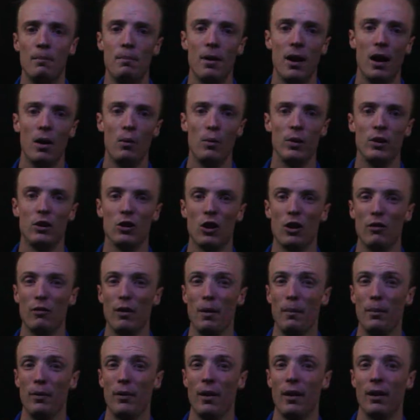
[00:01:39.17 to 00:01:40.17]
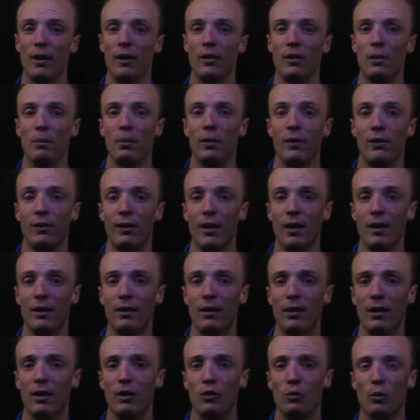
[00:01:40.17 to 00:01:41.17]
But we don't represent it as a
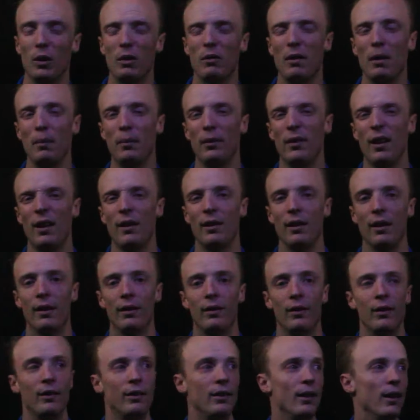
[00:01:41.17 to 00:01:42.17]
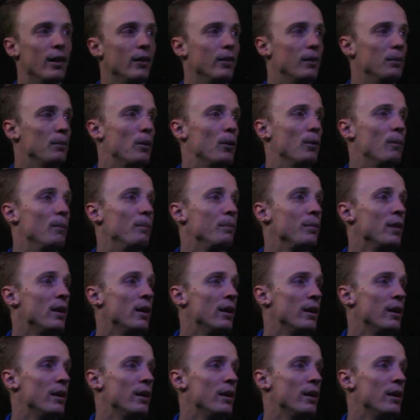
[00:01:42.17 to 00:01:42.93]
percentage, we represent it as a decimal.